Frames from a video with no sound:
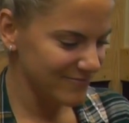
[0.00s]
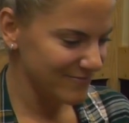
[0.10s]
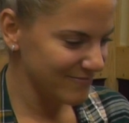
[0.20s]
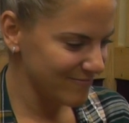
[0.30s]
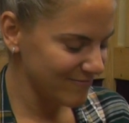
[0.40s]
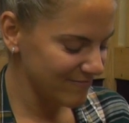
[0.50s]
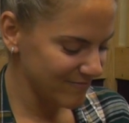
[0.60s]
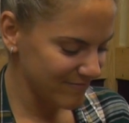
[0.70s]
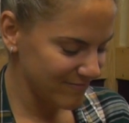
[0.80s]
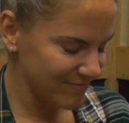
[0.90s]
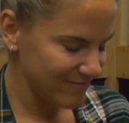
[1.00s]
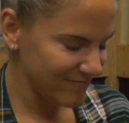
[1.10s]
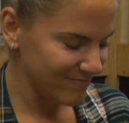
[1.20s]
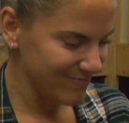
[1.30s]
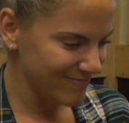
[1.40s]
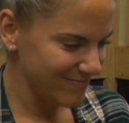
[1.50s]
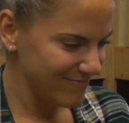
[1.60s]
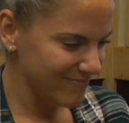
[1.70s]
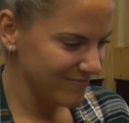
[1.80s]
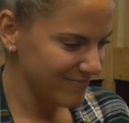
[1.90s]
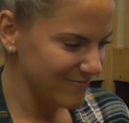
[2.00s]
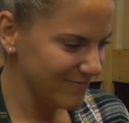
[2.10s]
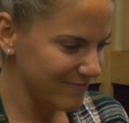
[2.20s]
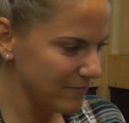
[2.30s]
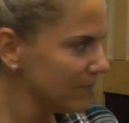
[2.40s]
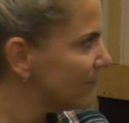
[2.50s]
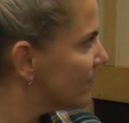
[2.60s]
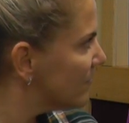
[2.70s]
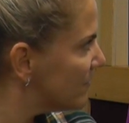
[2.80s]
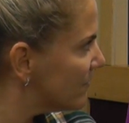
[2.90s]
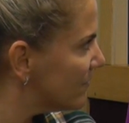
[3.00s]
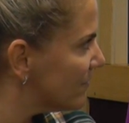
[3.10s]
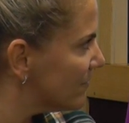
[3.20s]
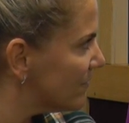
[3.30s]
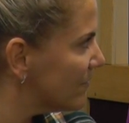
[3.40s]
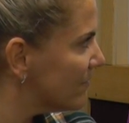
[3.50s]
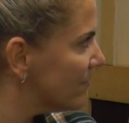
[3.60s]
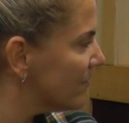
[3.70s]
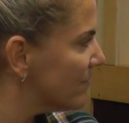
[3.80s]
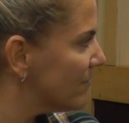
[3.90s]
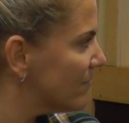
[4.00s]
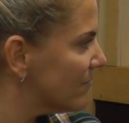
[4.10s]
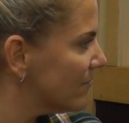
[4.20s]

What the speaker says: No words are spoken by the person on screen.